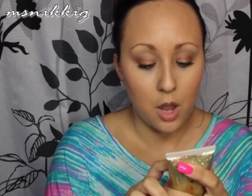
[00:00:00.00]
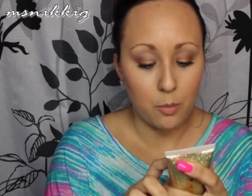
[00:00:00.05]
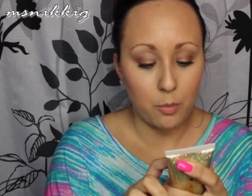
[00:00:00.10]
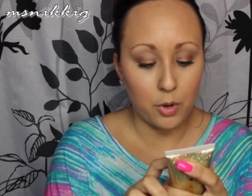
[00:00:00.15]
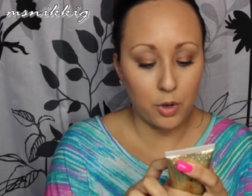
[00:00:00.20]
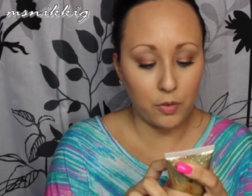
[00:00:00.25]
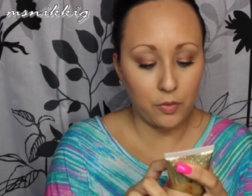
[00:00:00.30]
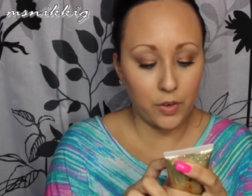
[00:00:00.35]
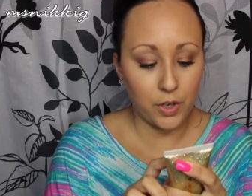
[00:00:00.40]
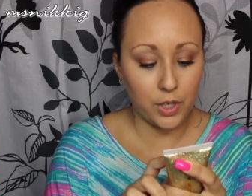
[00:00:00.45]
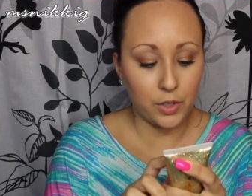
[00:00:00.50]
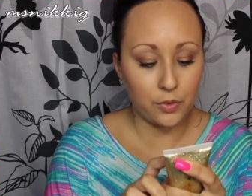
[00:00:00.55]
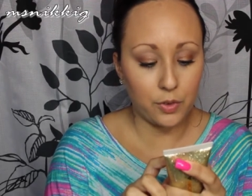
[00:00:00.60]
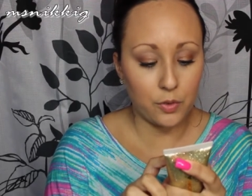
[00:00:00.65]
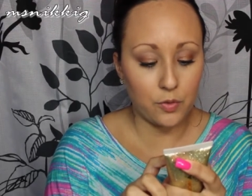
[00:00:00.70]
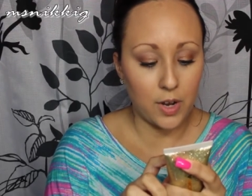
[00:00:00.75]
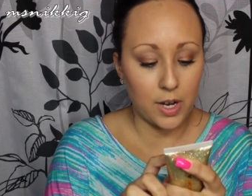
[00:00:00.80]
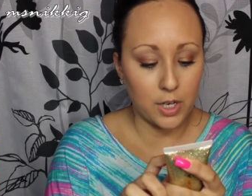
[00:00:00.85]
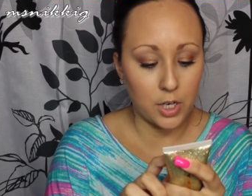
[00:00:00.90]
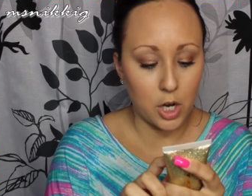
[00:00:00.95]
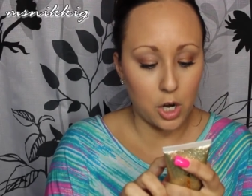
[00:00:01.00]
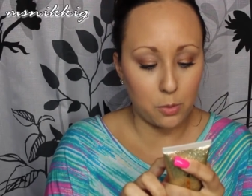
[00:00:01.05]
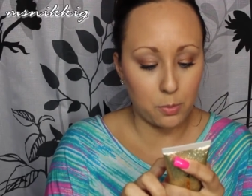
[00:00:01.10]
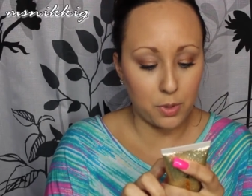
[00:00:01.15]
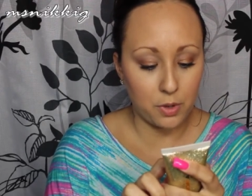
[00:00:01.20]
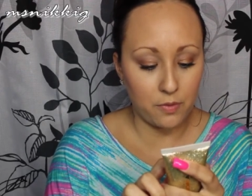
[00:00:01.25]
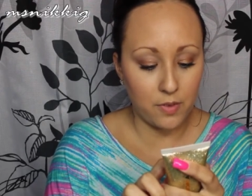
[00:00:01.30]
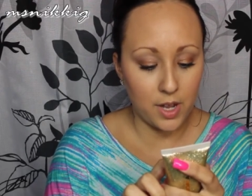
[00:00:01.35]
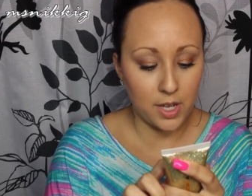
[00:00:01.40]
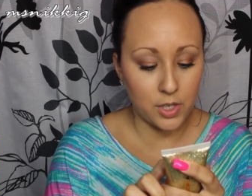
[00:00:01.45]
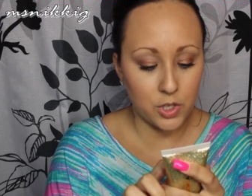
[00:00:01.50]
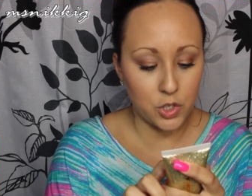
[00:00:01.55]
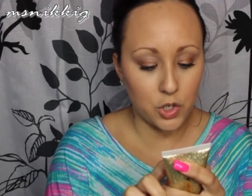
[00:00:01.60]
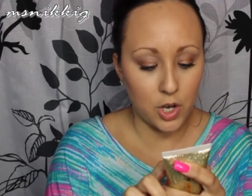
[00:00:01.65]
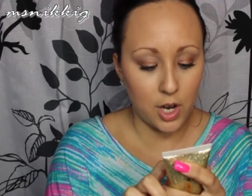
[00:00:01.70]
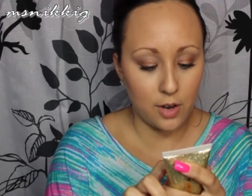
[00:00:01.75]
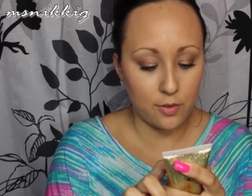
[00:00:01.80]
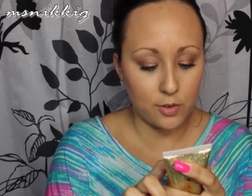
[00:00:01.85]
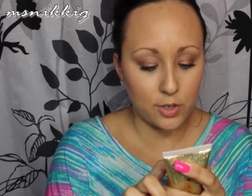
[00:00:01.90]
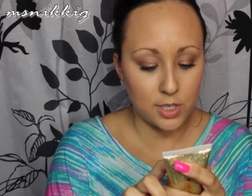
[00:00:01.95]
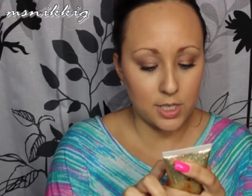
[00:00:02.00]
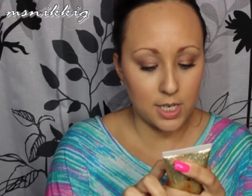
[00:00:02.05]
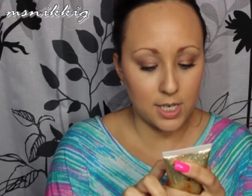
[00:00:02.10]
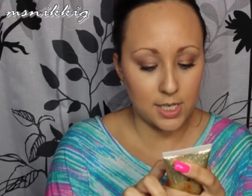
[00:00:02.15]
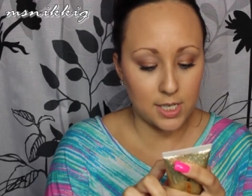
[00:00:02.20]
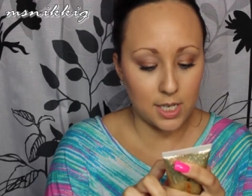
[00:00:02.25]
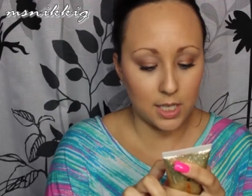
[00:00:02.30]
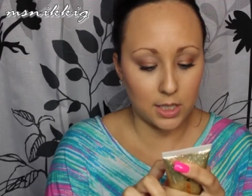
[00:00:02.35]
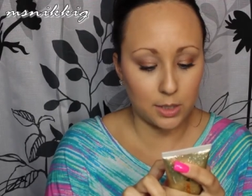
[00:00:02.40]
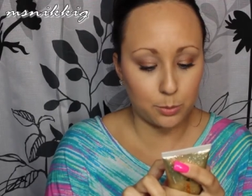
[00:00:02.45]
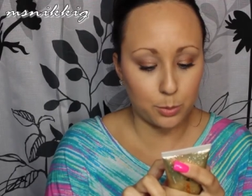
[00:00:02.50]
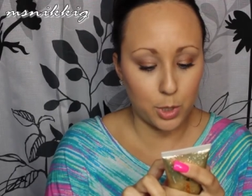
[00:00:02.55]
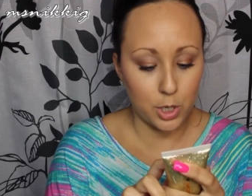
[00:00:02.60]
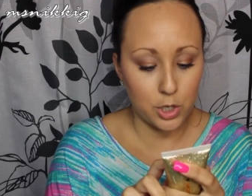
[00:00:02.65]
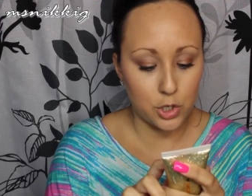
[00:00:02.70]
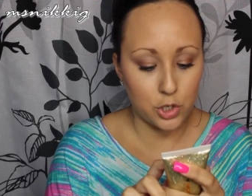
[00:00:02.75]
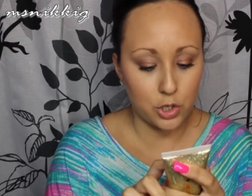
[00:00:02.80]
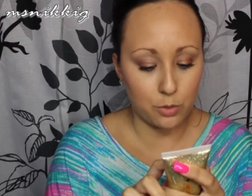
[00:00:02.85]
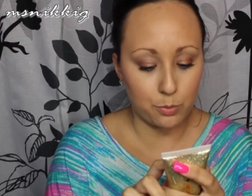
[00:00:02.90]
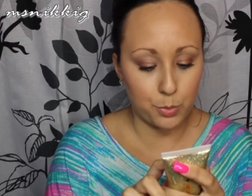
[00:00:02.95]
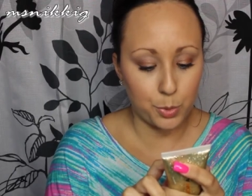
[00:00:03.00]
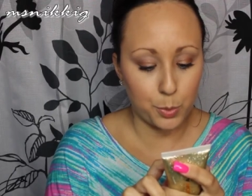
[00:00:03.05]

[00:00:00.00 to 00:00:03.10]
Perfect for red carpet events or everyday celebration.